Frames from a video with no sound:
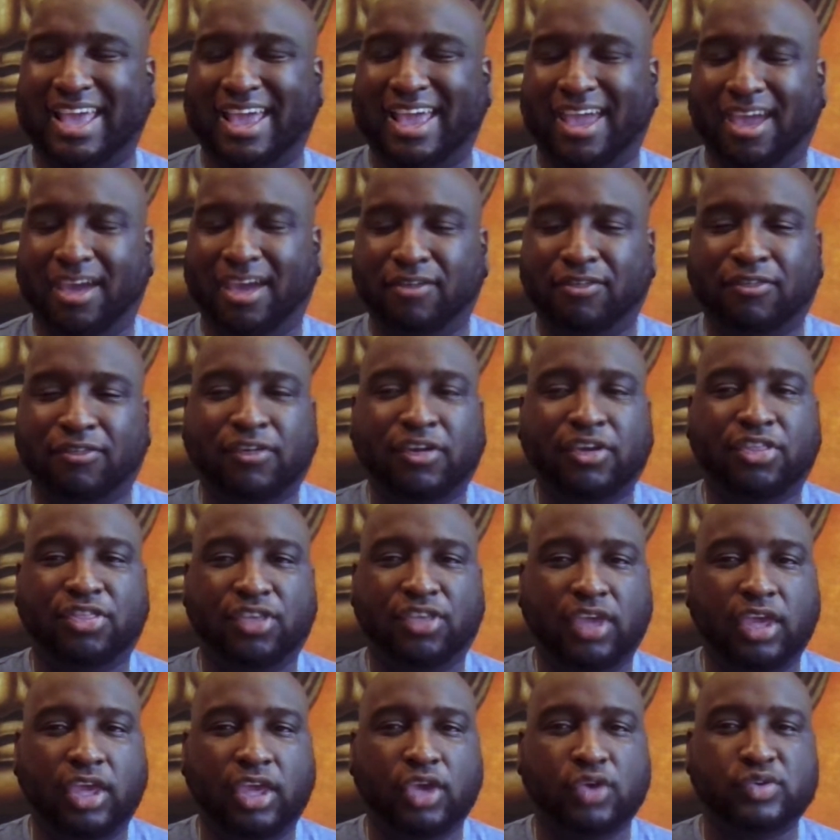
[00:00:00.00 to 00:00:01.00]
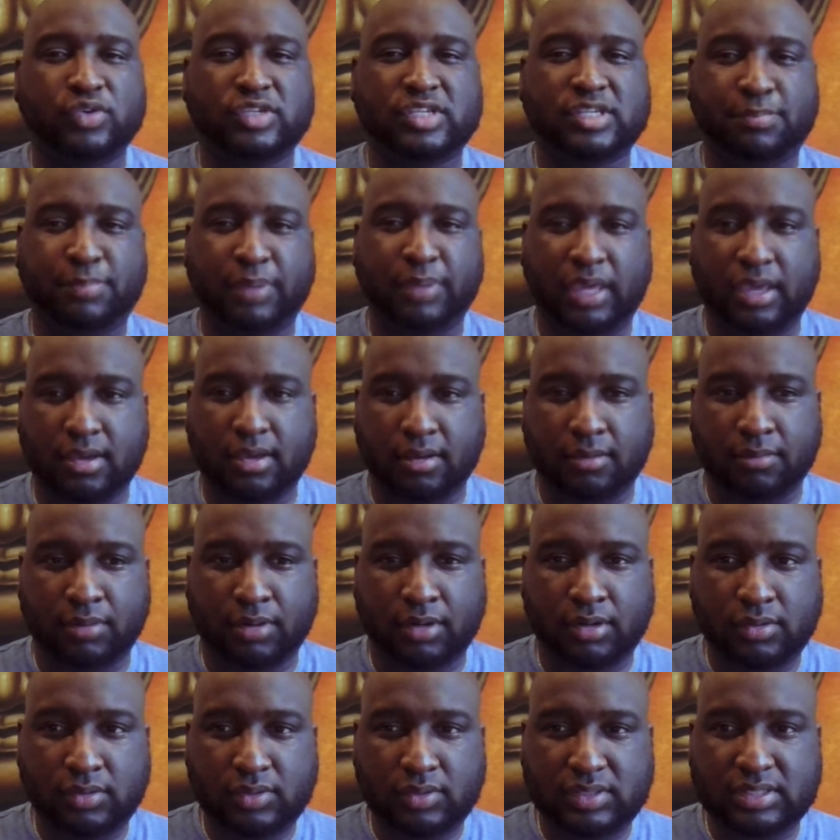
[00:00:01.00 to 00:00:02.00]
everything you speak
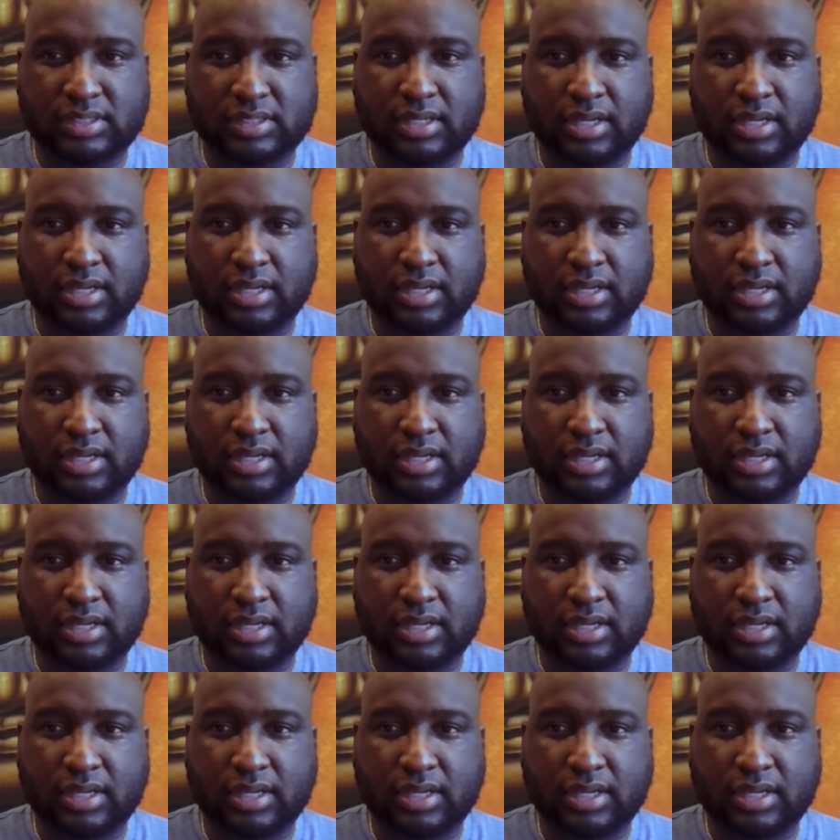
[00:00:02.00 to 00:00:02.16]
about